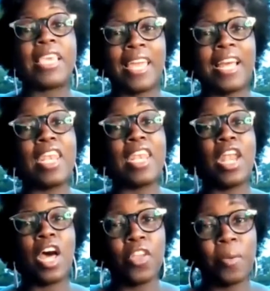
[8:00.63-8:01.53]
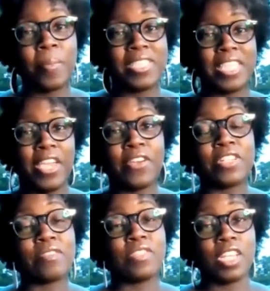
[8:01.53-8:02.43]
yet another
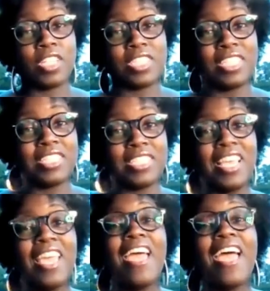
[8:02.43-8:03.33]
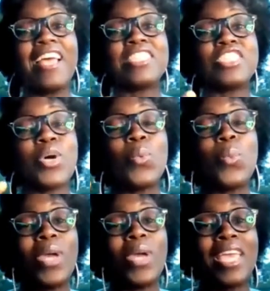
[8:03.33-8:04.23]
miscarriage of justice. And so
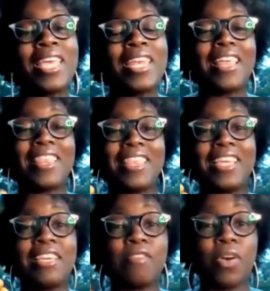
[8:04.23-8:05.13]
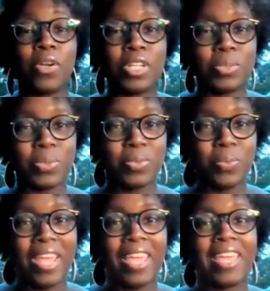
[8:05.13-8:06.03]
when the verdict was
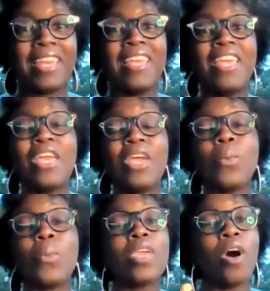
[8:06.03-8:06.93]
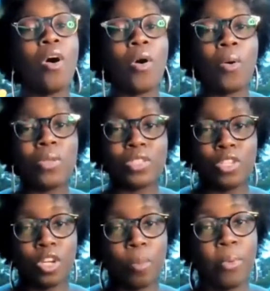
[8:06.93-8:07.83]
read, we all
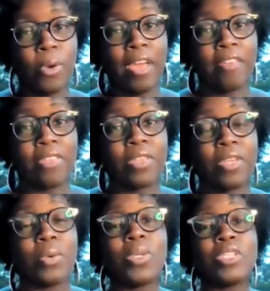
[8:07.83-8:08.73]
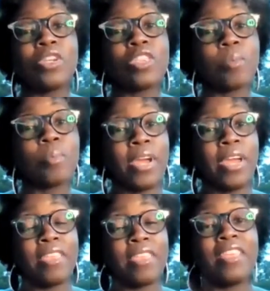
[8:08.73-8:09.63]
took a breath. We took the
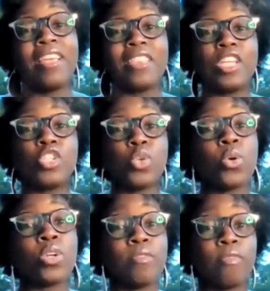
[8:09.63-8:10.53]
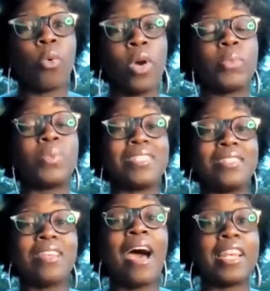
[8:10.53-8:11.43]
breath that George Floyd was
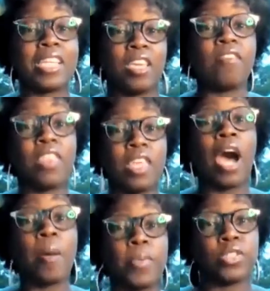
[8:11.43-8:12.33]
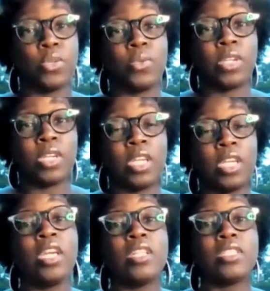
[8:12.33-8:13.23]
not given the
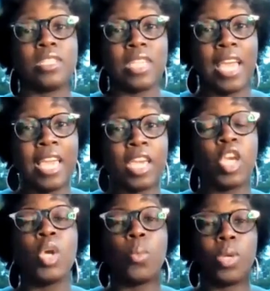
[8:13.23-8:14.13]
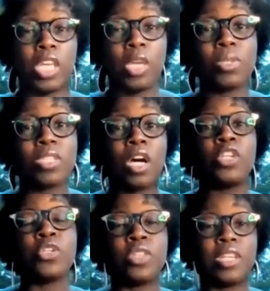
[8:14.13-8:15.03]
opportunity to take when he was
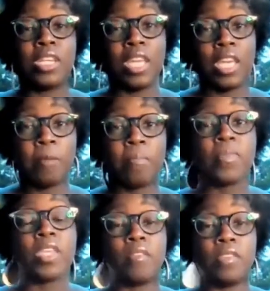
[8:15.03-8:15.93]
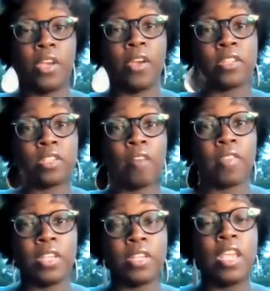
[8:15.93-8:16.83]
under the knee of Derek
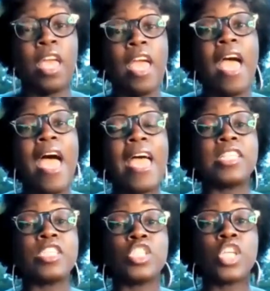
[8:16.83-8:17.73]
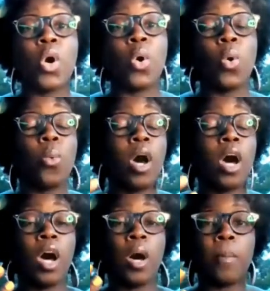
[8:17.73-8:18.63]
Chauvin. And so,
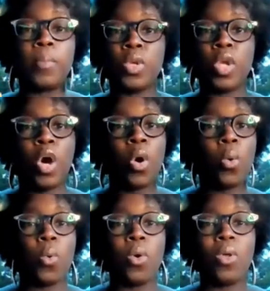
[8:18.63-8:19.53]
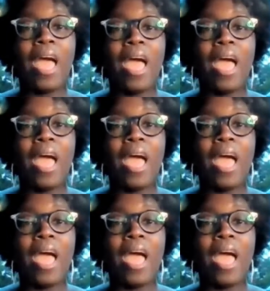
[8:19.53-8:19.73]
um, you know,